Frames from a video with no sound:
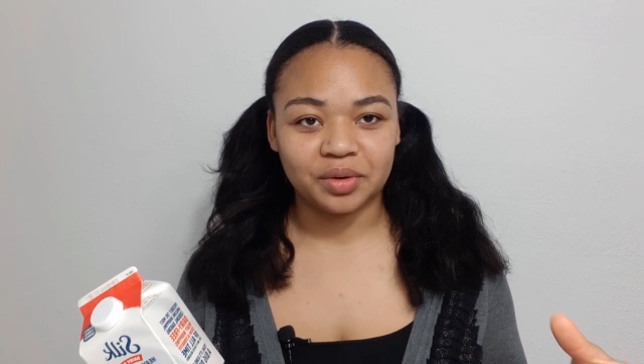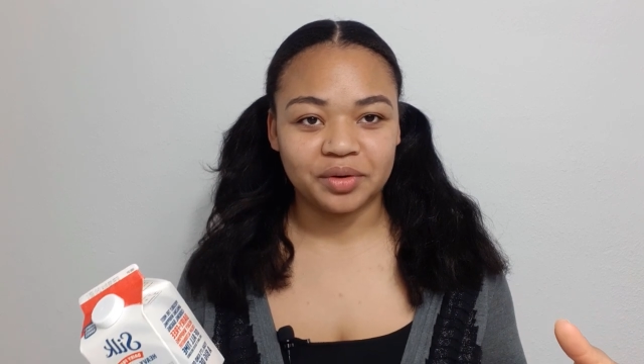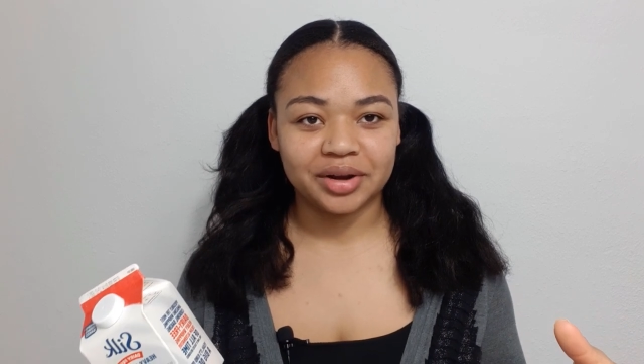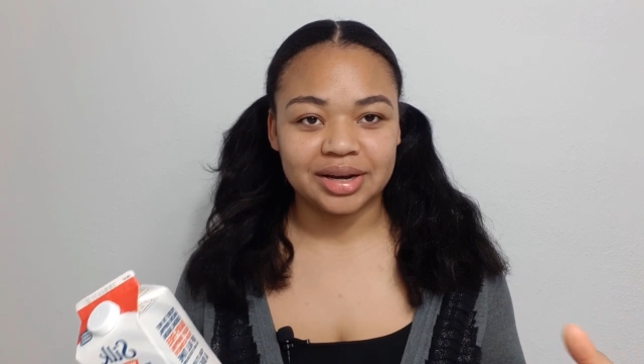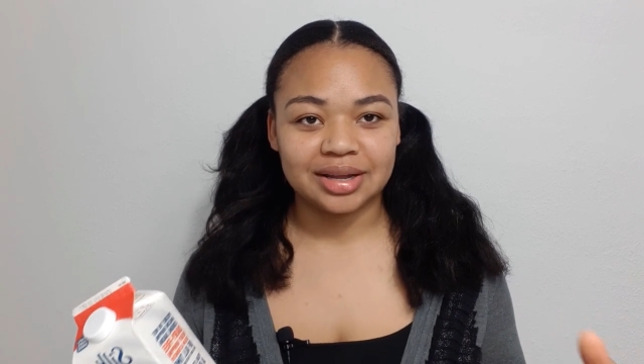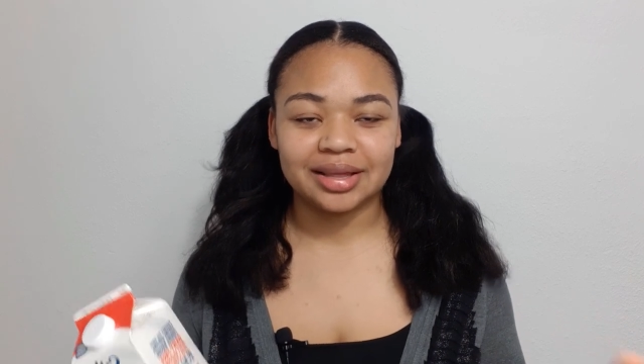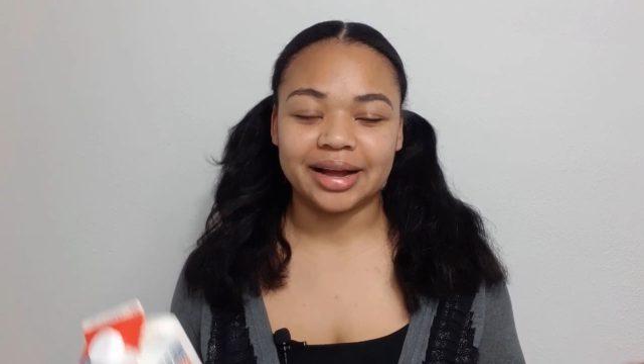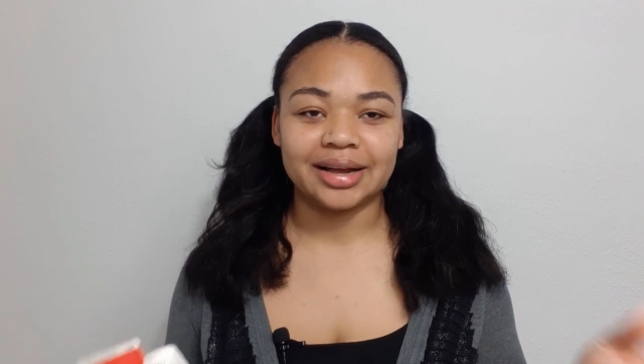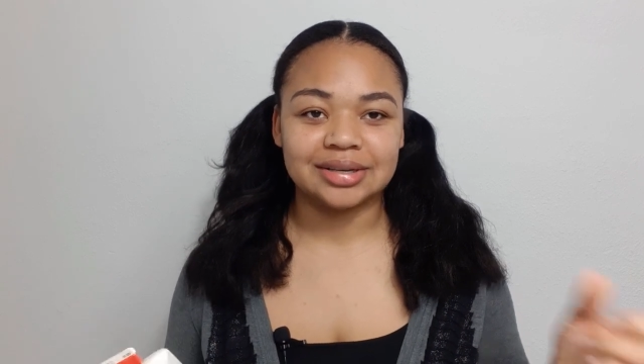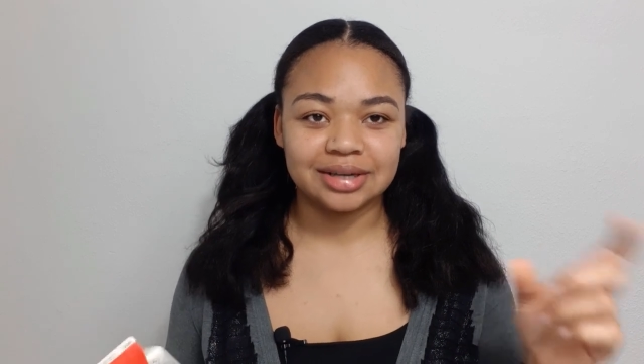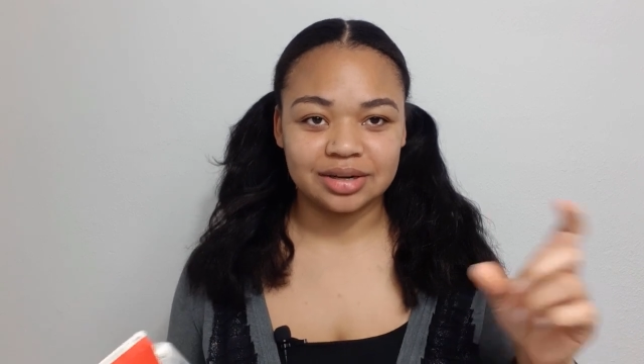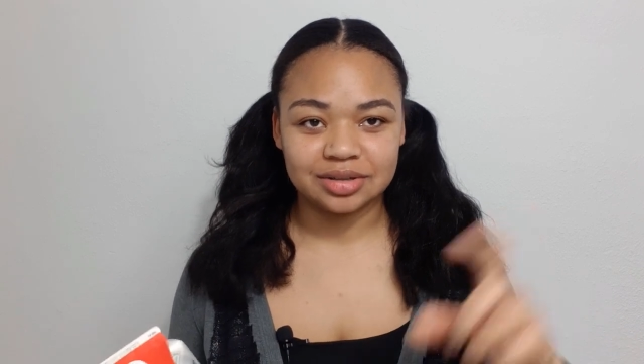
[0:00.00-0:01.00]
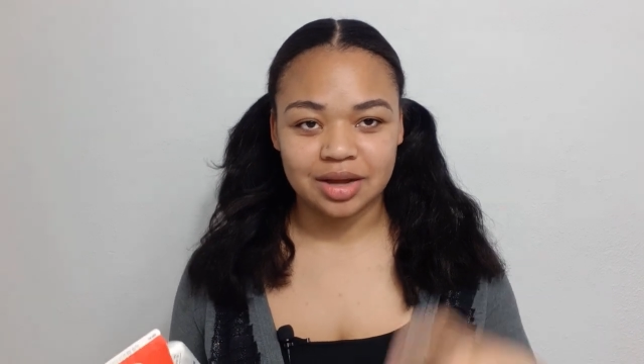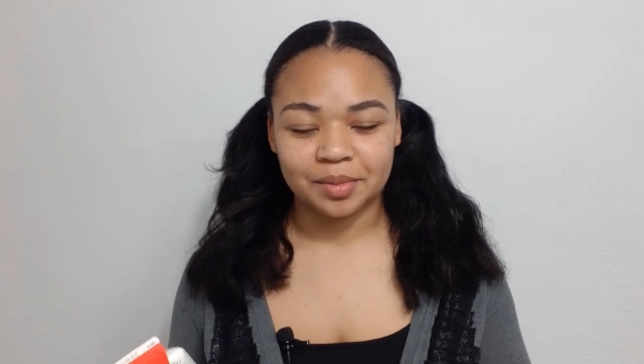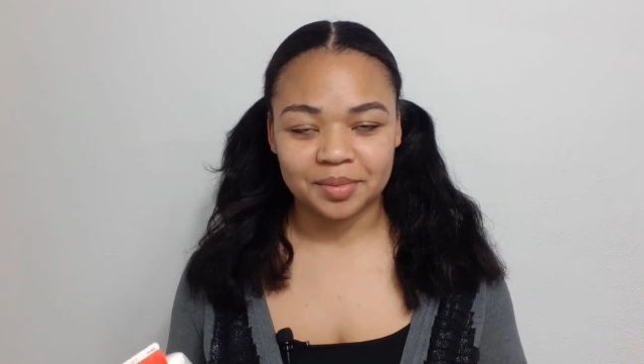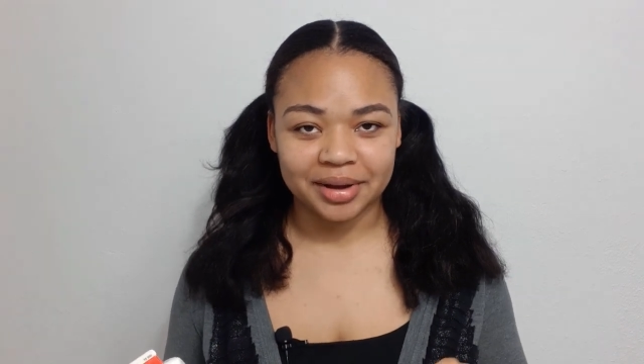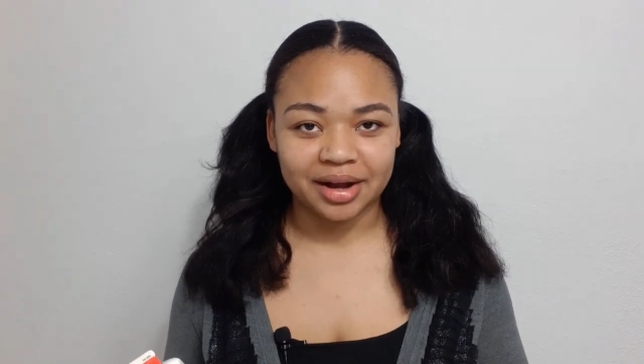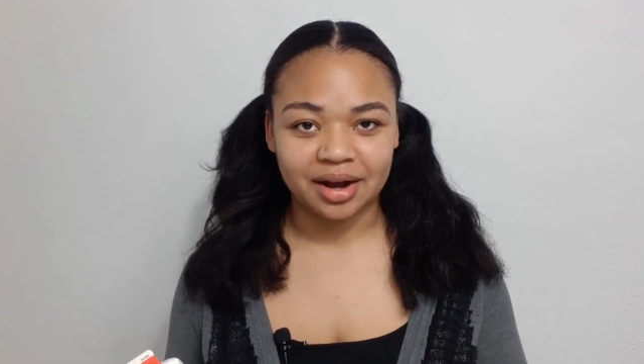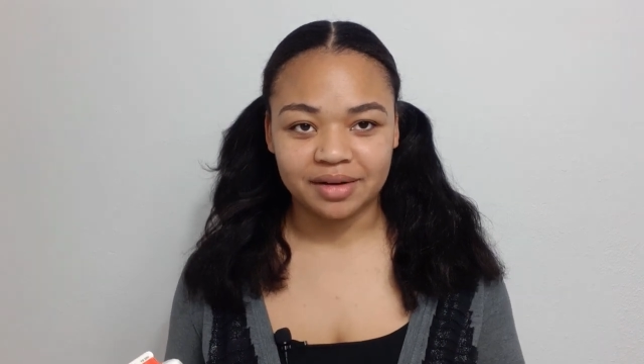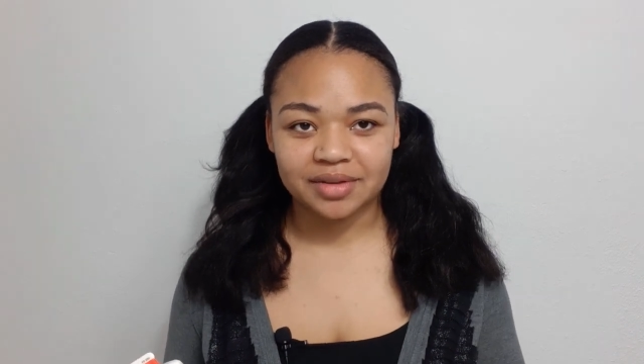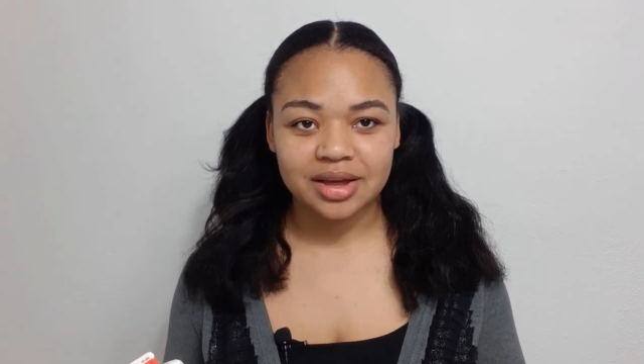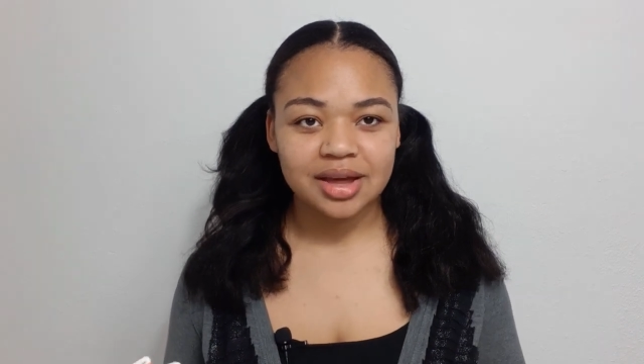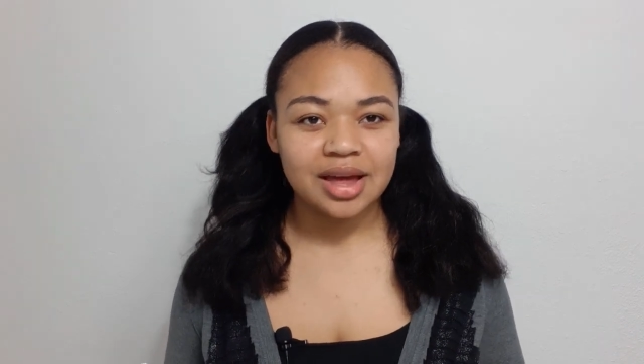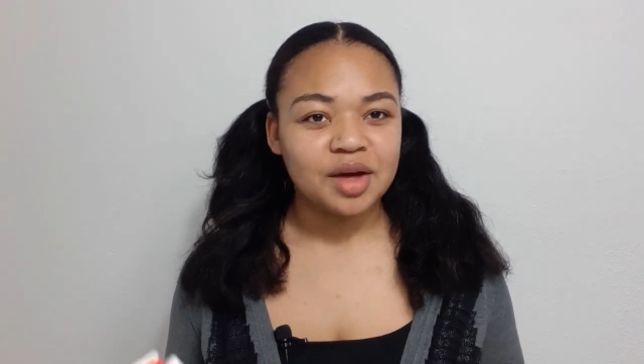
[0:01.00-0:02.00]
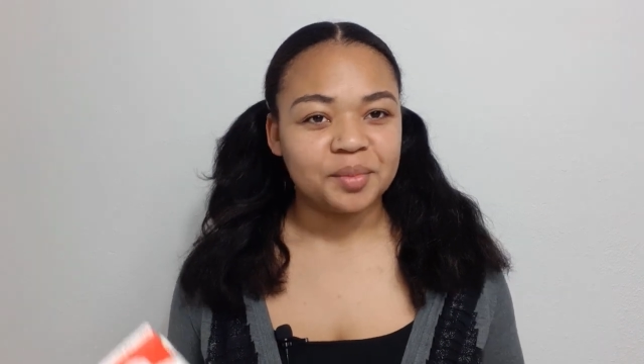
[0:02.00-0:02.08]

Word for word: ingredient like I did on top of my coffee.